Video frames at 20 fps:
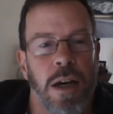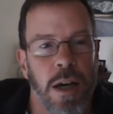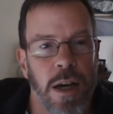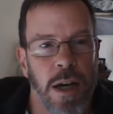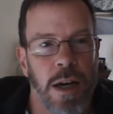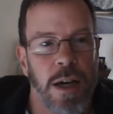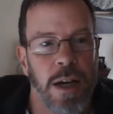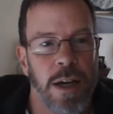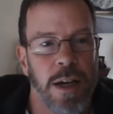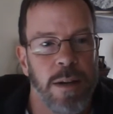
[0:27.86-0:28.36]

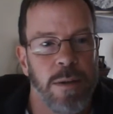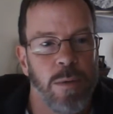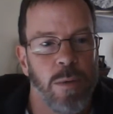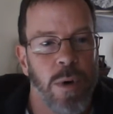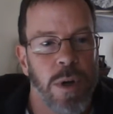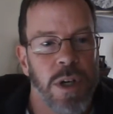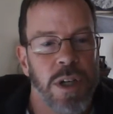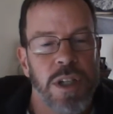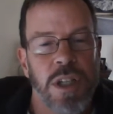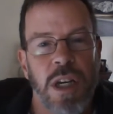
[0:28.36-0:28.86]
I uh,
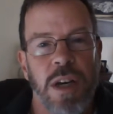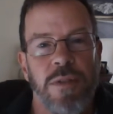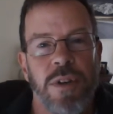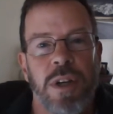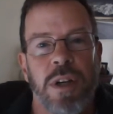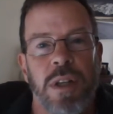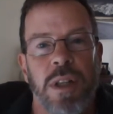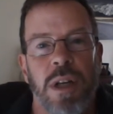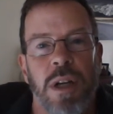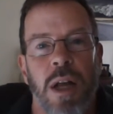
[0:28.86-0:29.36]
wanted to give
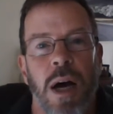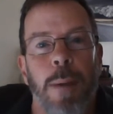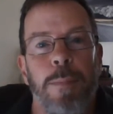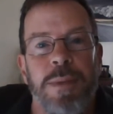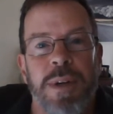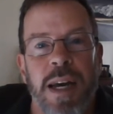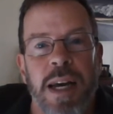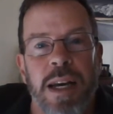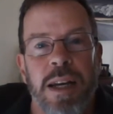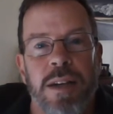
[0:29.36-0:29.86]
you a little
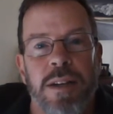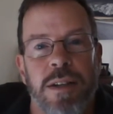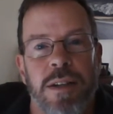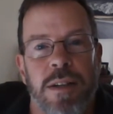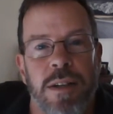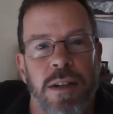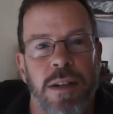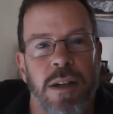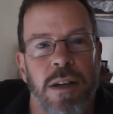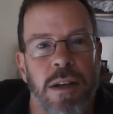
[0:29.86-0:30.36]
update
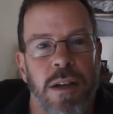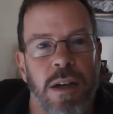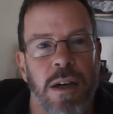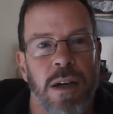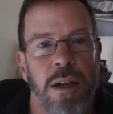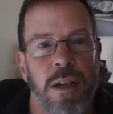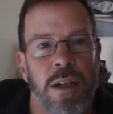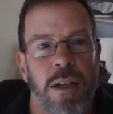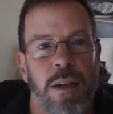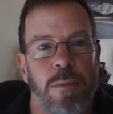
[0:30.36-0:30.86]

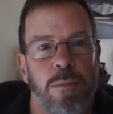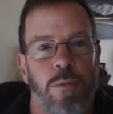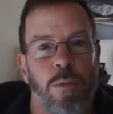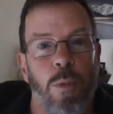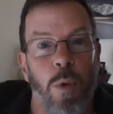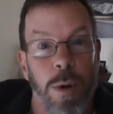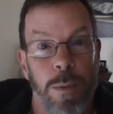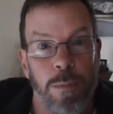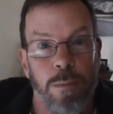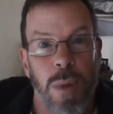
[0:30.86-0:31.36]

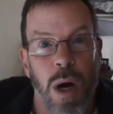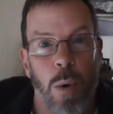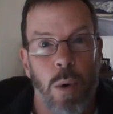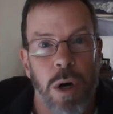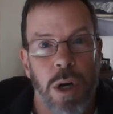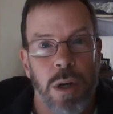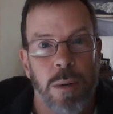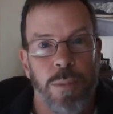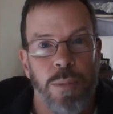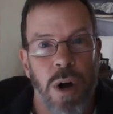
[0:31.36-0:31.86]
work, my
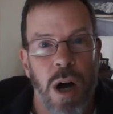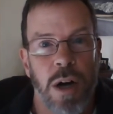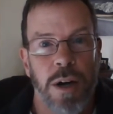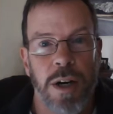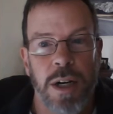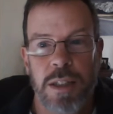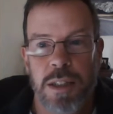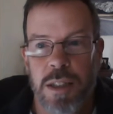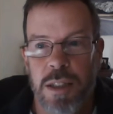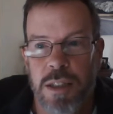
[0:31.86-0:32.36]
work in
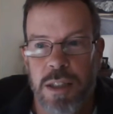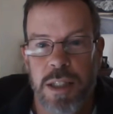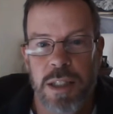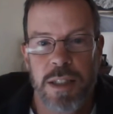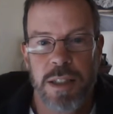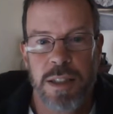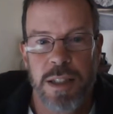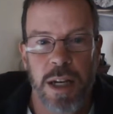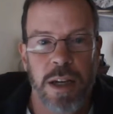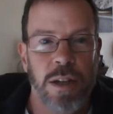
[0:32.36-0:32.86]
progress is the
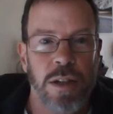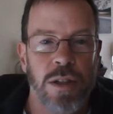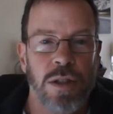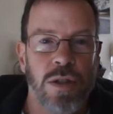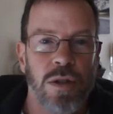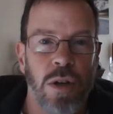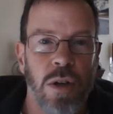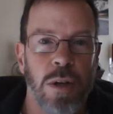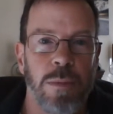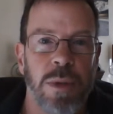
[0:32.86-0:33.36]
second
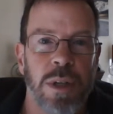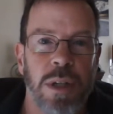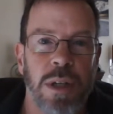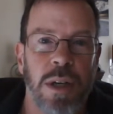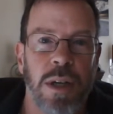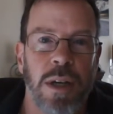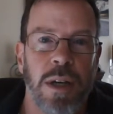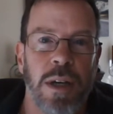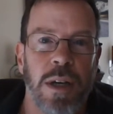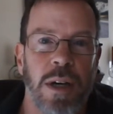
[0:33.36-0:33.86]
installment
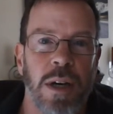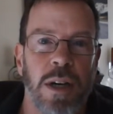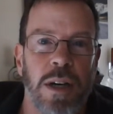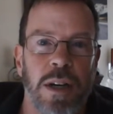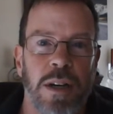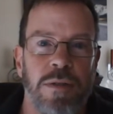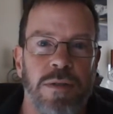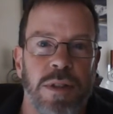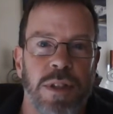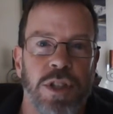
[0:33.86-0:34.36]

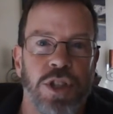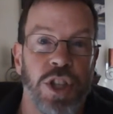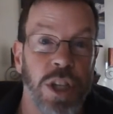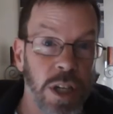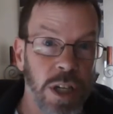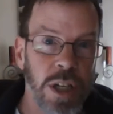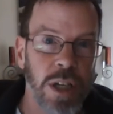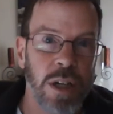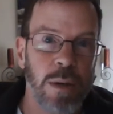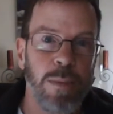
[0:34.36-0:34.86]
of the
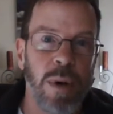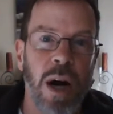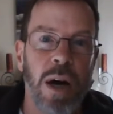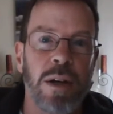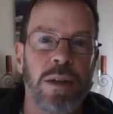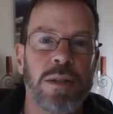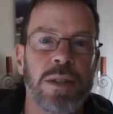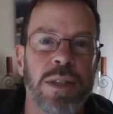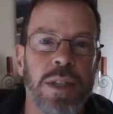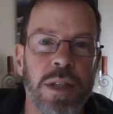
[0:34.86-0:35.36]
Genie in a
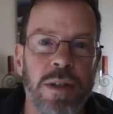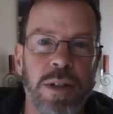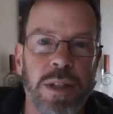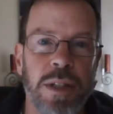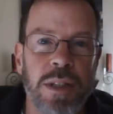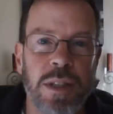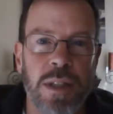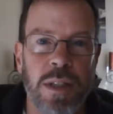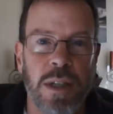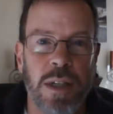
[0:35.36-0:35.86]
Bottle
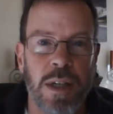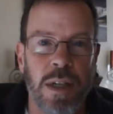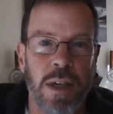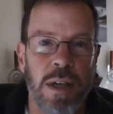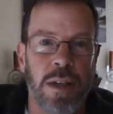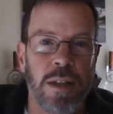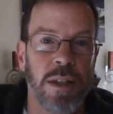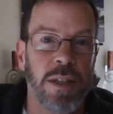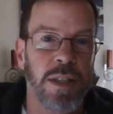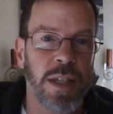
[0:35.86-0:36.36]
series,
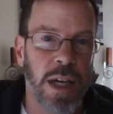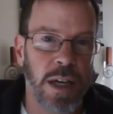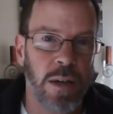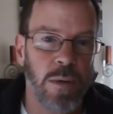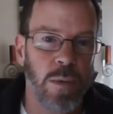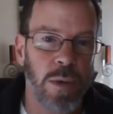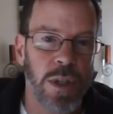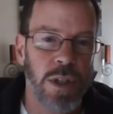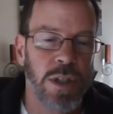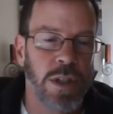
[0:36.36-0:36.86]
The Second
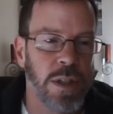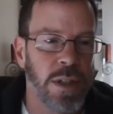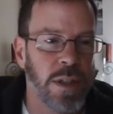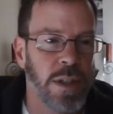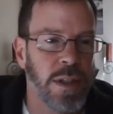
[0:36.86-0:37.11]
Wish.